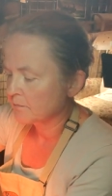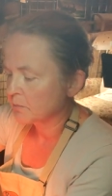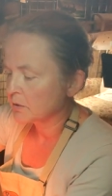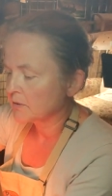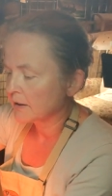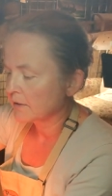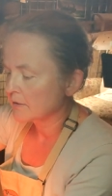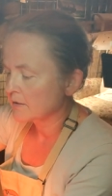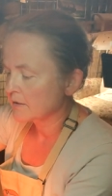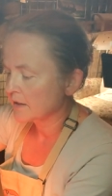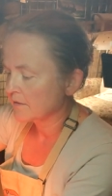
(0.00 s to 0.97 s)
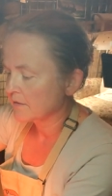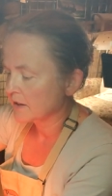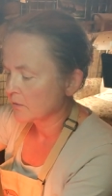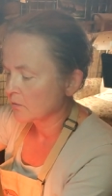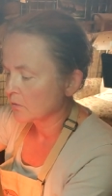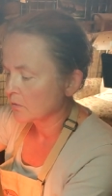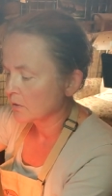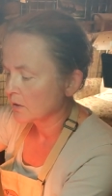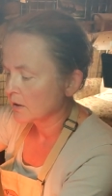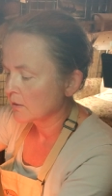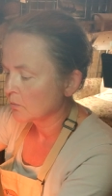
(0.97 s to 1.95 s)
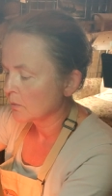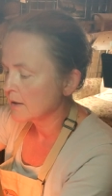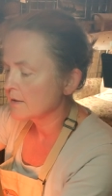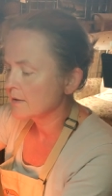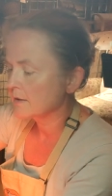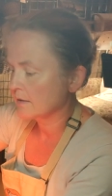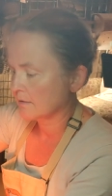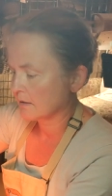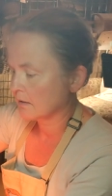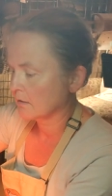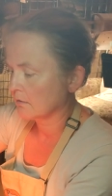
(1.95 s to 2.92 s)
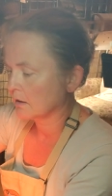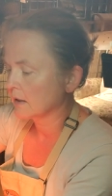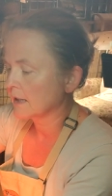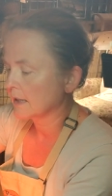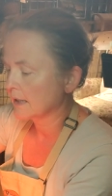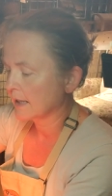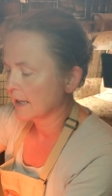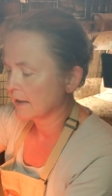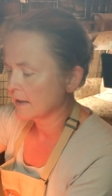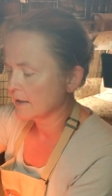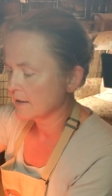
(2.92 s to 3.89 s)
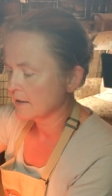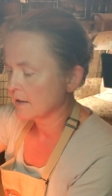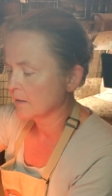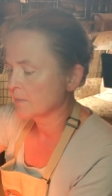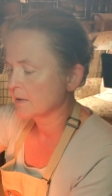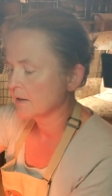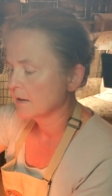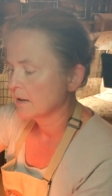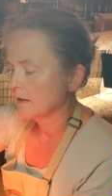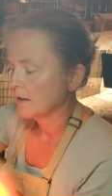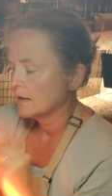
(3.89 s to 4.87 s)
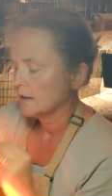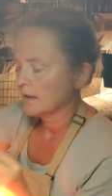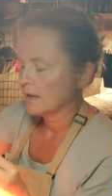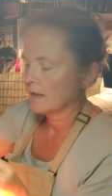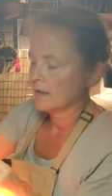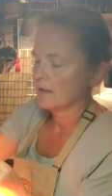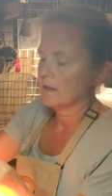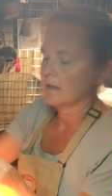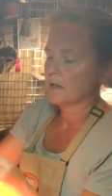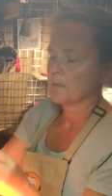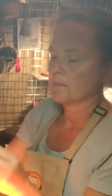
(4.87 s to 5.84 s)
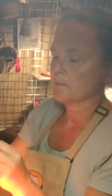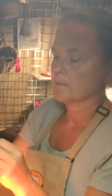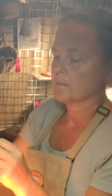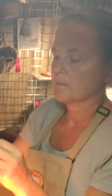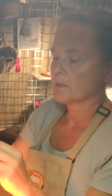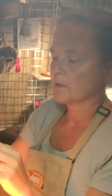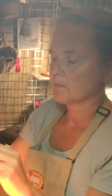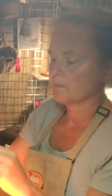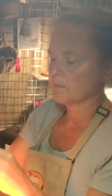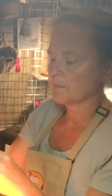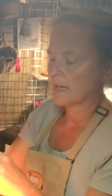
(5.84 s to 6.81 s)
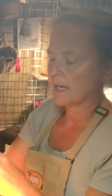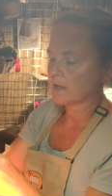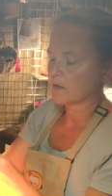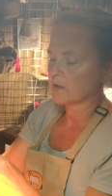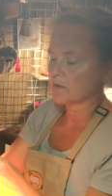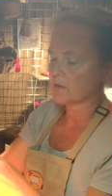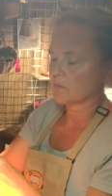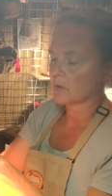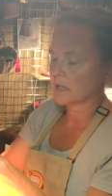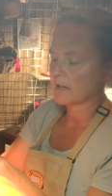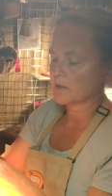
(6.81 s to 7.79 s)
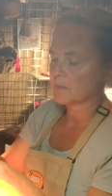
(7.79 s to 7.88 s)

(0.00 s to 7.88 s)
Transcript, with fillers: pulled out stuff that was clean and had nice tips and um, packaged those in one ounce